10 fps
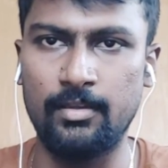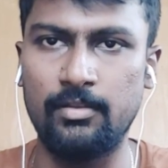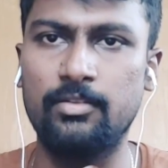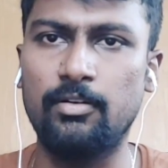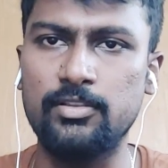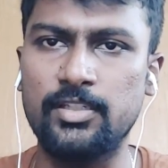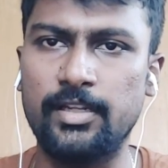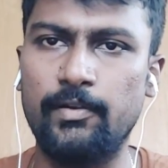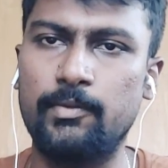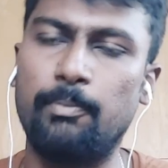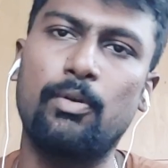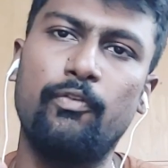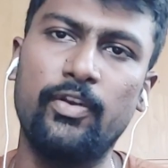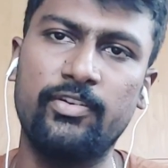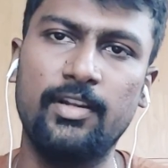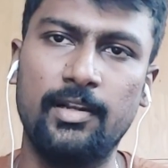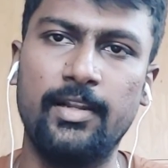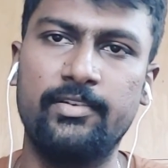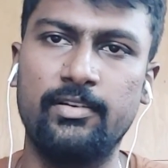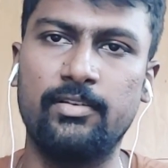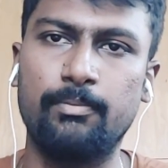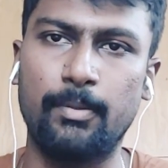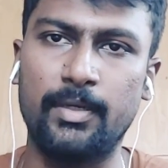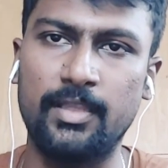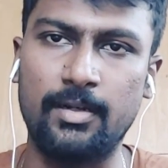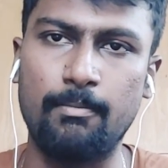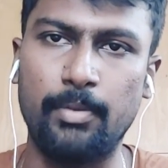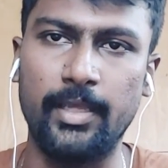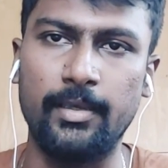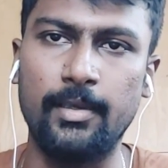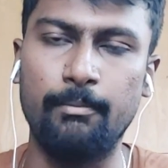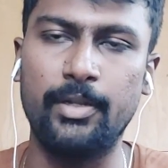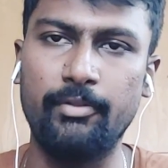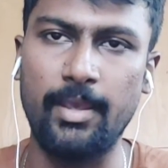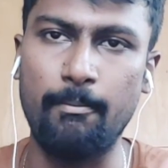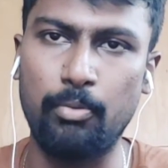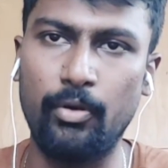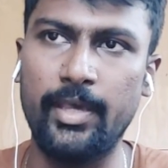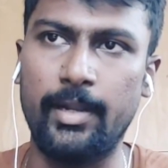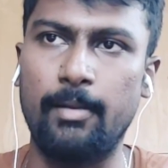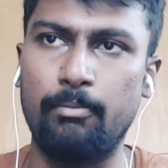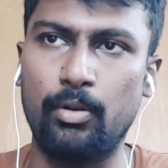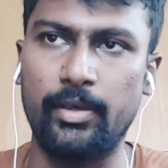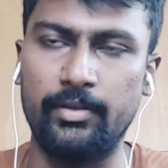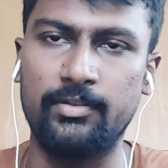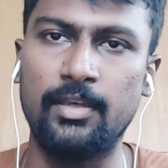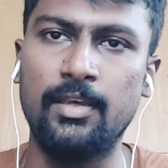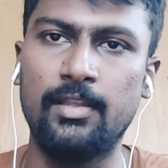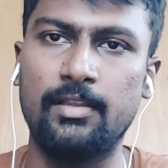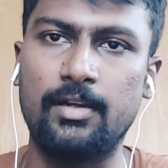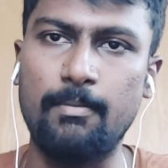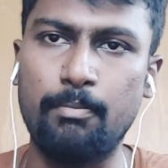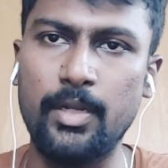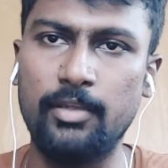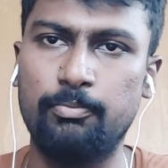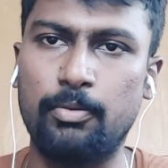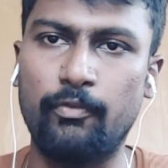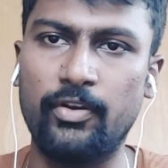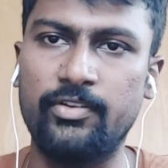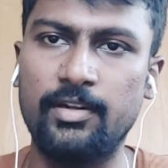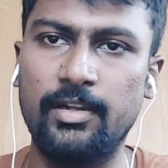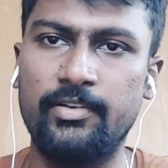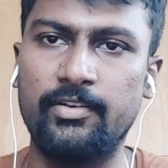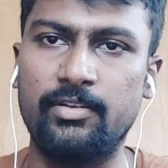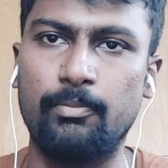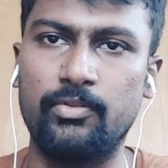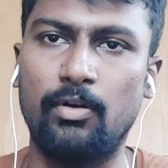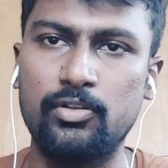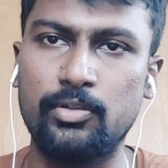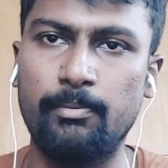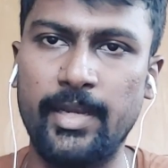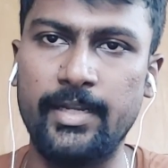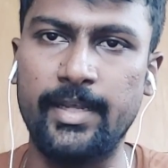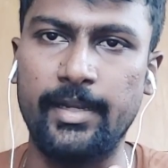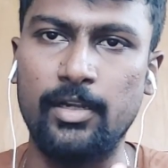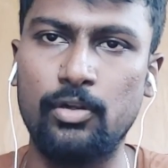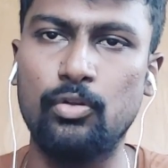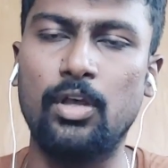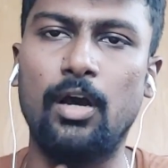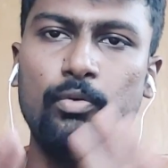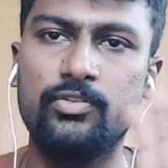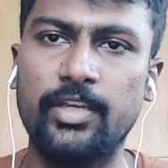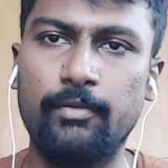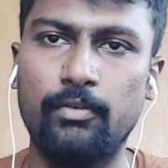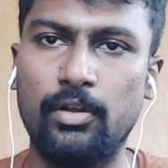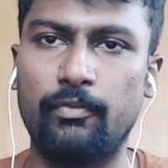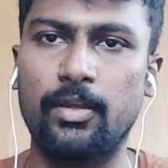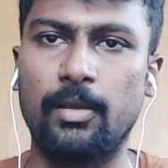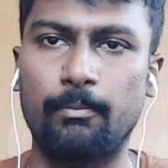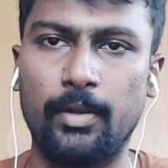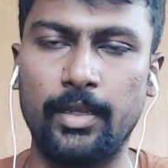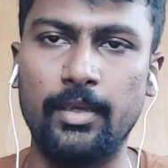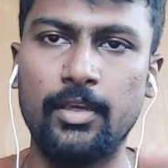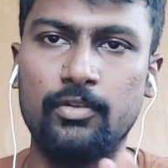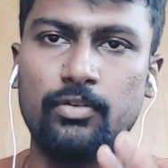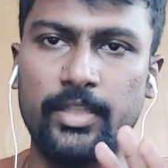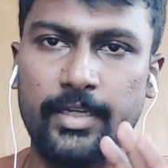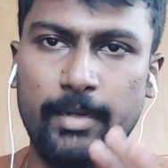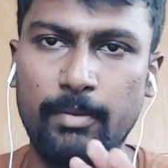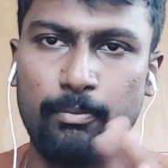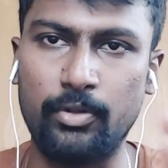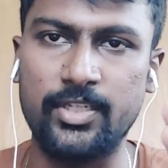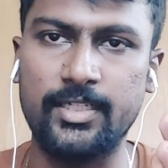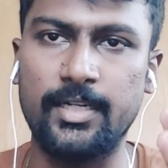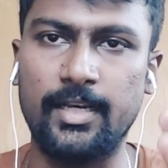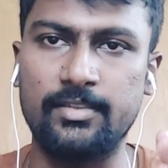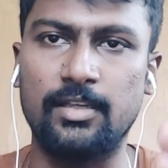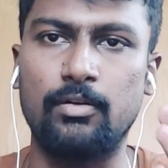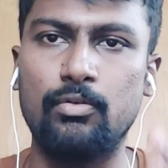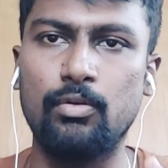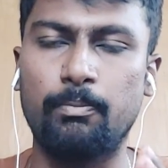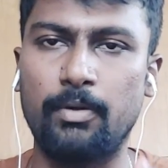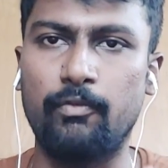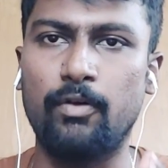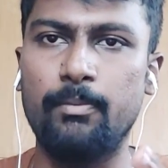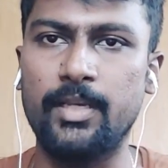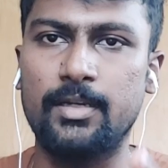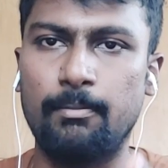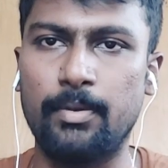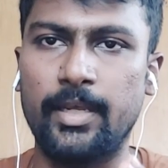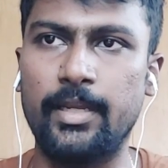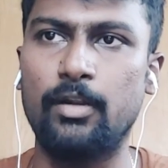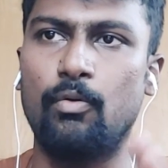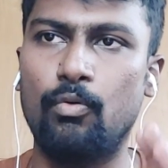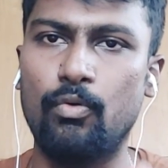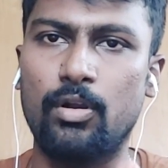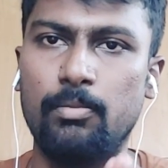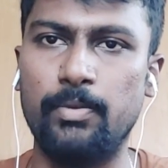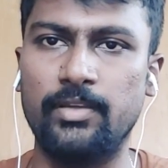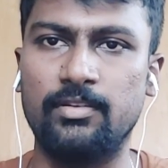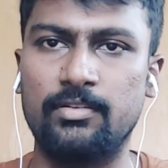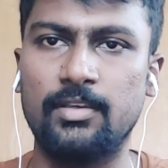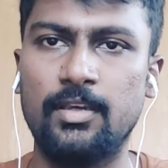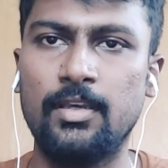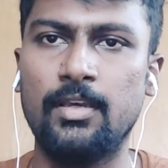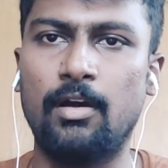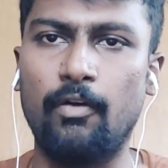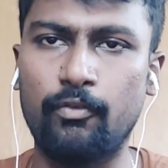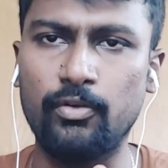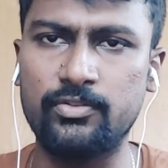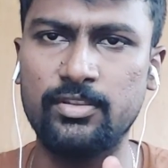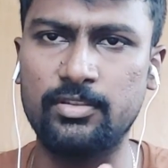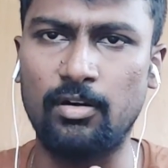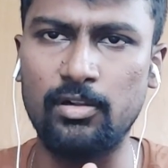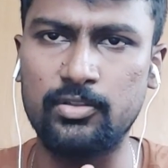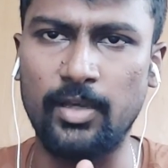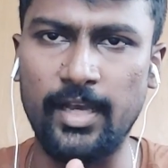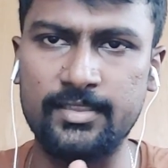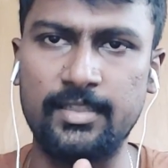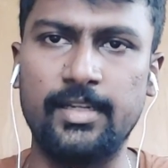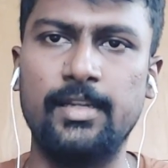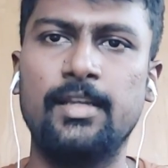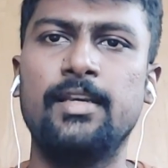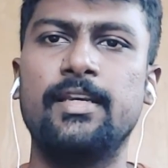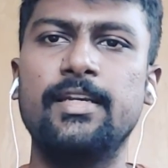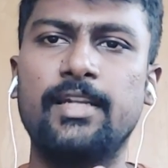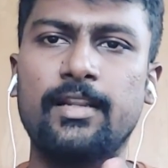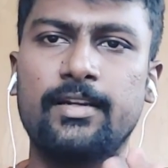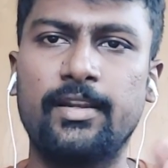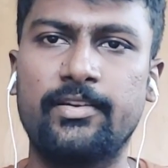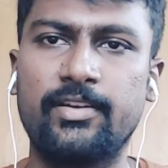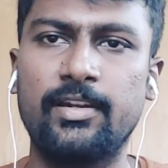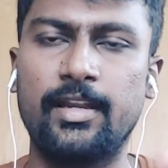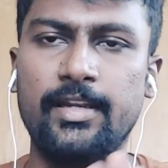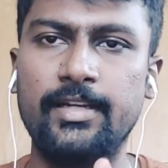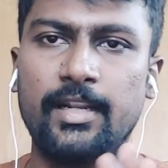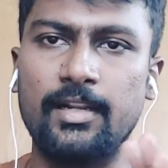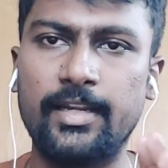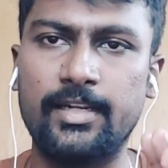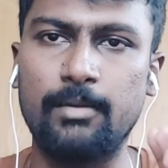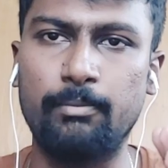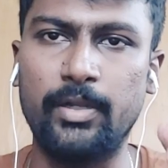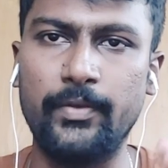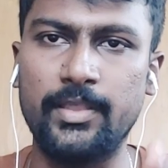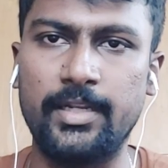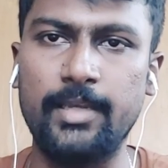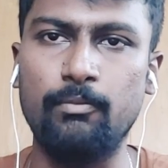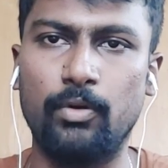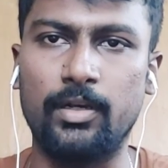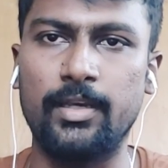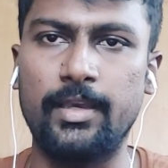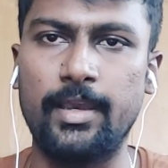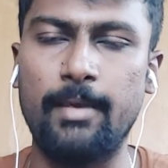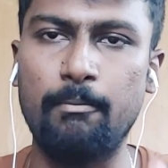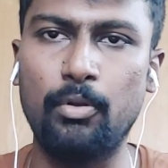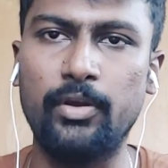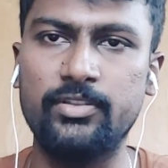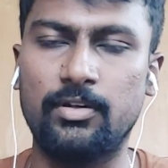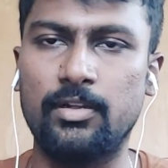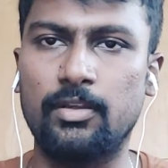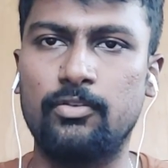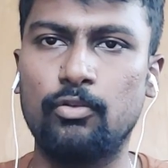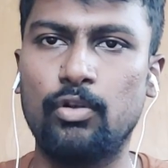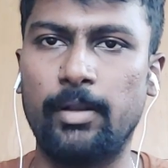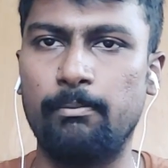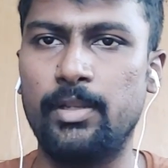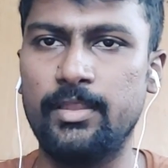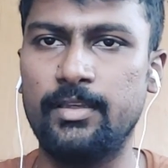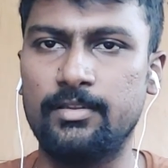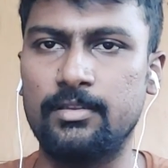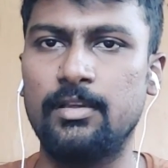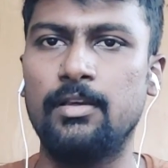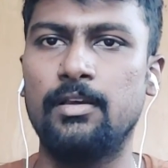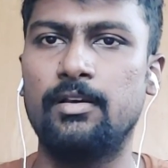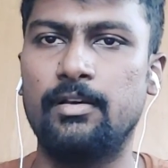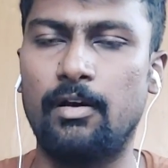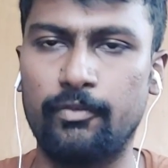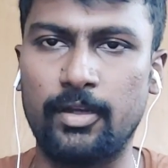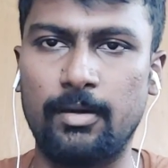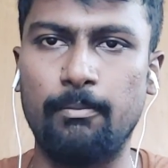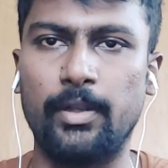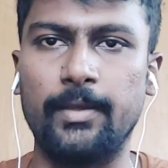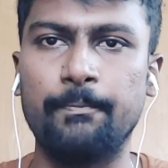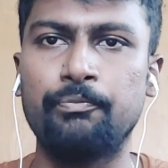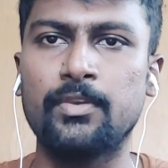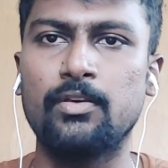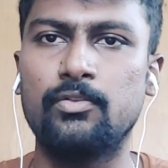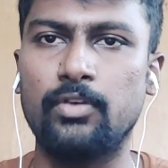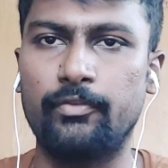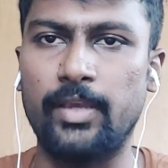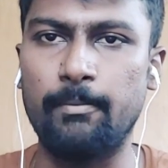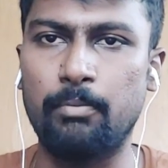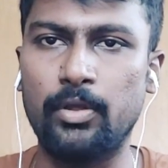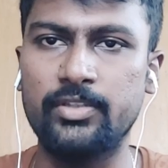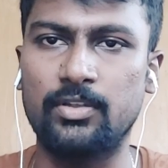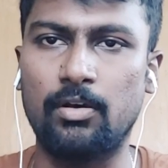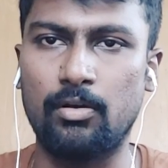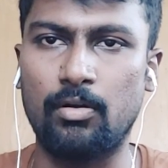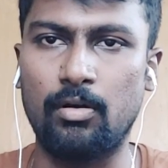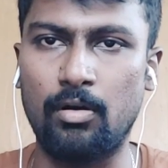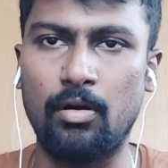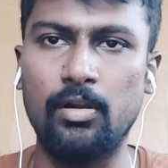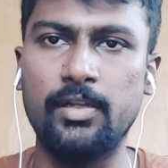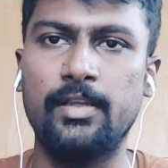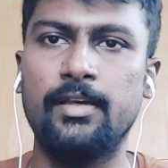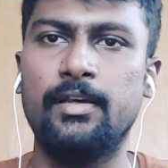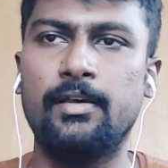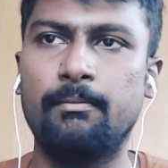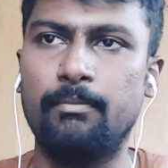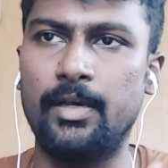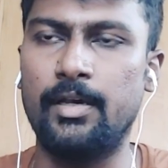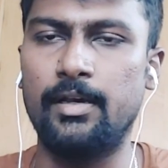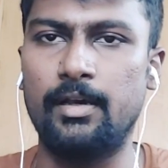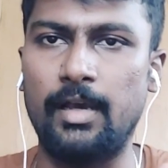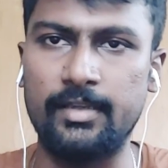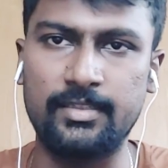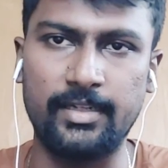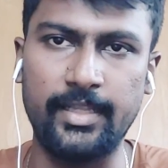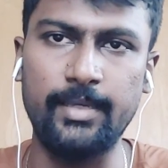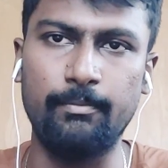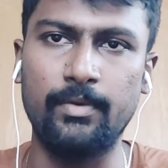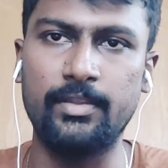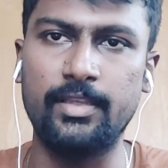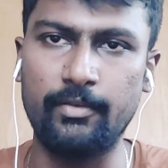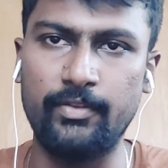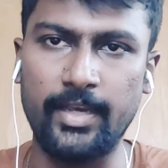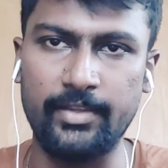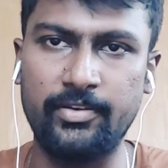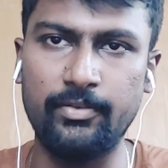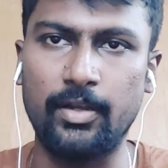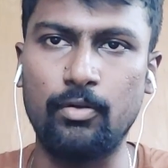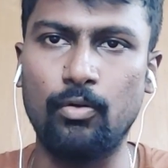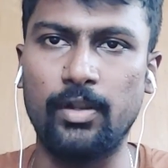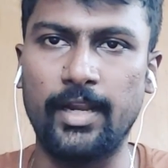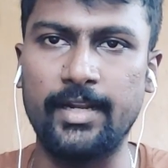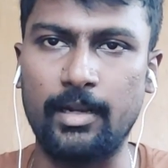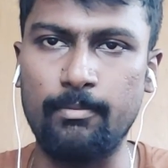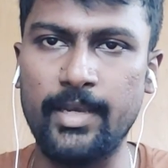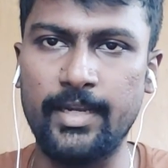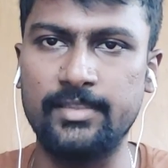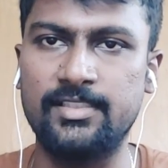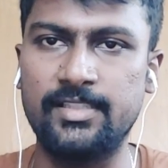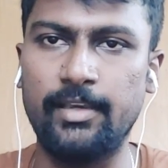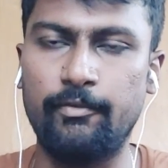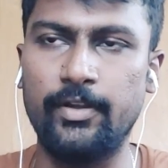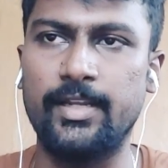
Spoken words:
This also develops a professional relationship among the company between the employer and employers. The company's professional relationship is also maintained to the outside world of the company so that it can be projected as a good performing company in an overall basis. Of course, this also has an interconnection and interrelated between the teamwork. Employees are the soul and breathing of the company. So if the employees are all as a team, if they achieve their goal and remain and stay fit